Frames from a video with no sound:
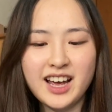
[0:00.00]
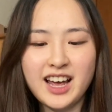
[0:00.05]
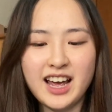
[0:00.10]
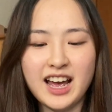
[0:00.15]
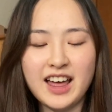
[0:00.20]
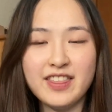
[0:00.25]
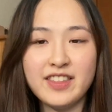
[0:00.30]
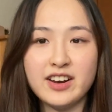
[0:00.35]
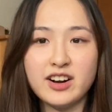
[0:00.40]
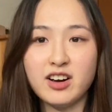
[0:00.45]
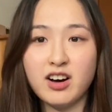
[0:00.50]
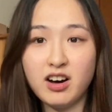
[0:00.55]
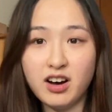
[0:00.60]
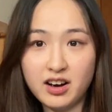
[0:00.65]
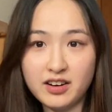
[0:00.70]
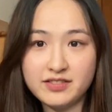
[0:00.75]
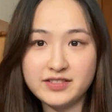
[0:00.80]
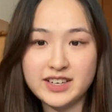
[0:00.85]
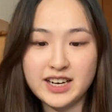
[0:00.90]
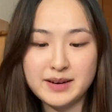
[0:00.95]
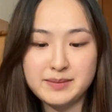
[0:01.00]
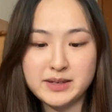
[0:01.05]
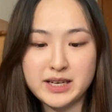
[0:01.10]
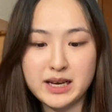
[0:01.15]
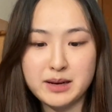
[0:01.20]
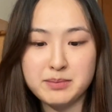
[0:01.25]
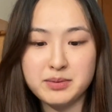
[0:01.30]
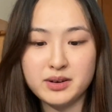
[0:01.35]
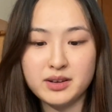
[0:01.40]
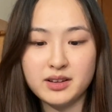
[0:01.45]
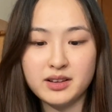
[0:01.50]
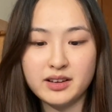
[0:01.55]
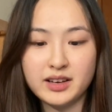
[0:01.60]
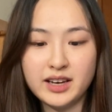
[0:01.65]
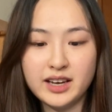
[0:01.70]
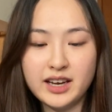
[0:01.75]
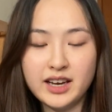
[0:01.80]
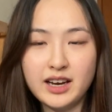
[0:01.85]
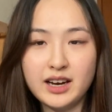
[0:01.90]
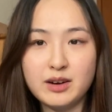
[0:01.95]
And then off timetable,
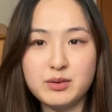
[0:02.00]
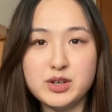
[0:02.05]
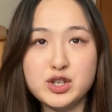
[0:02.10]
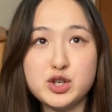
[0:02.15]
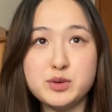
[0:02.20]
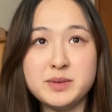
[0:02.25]
which